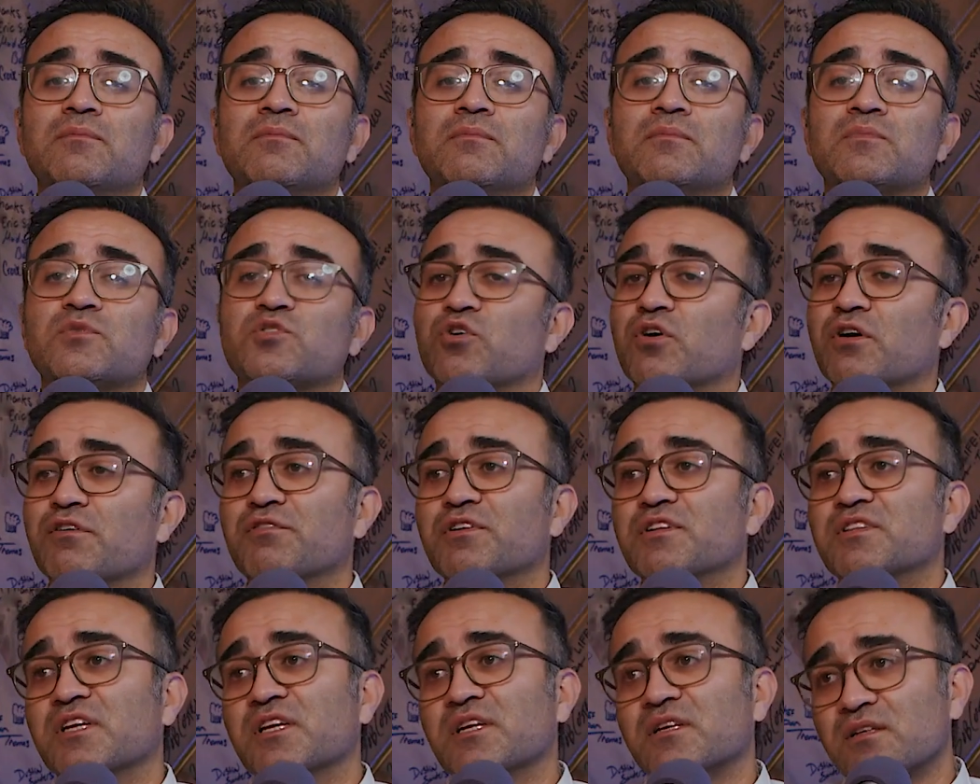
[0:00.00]
so
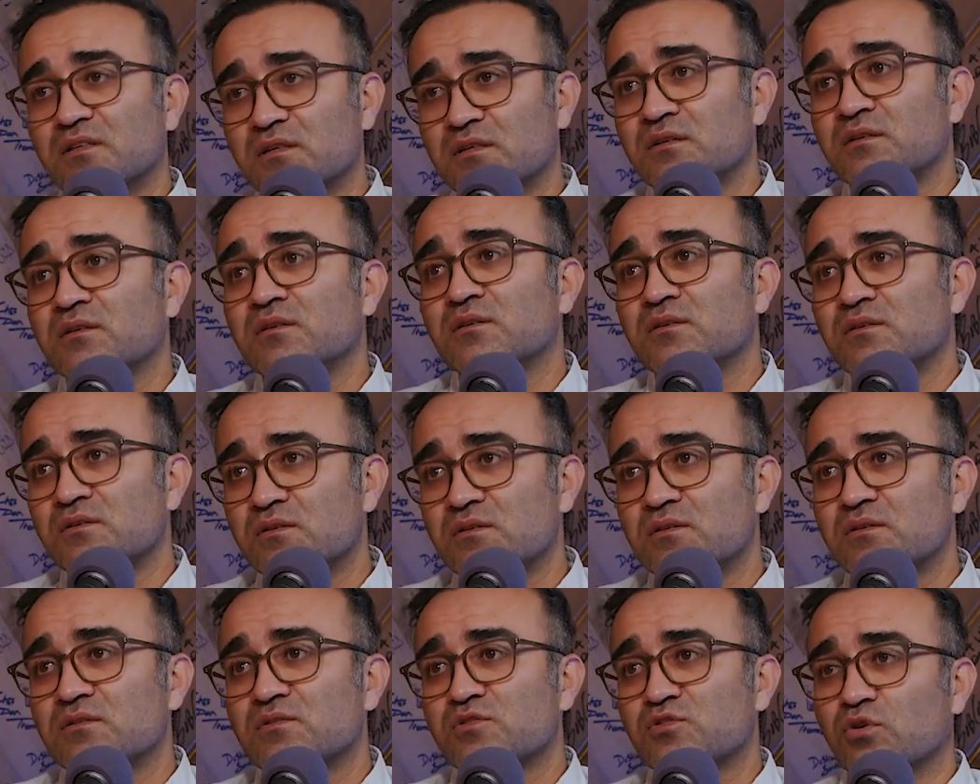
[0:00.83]
everything
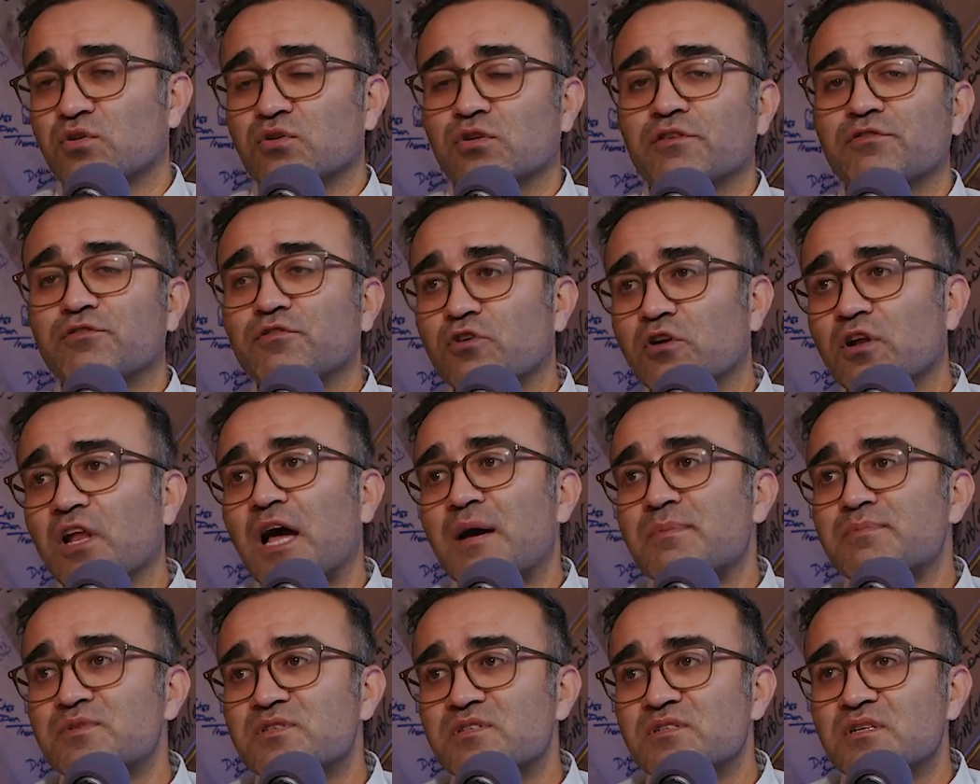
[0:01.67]
sort of
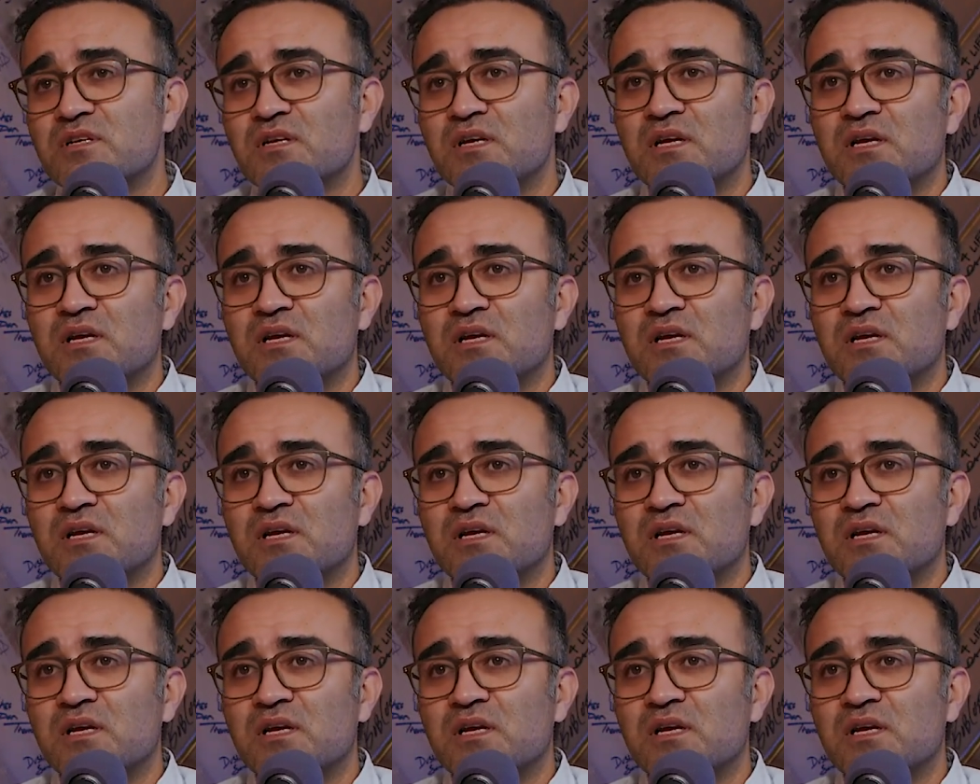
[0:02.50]
collapsed,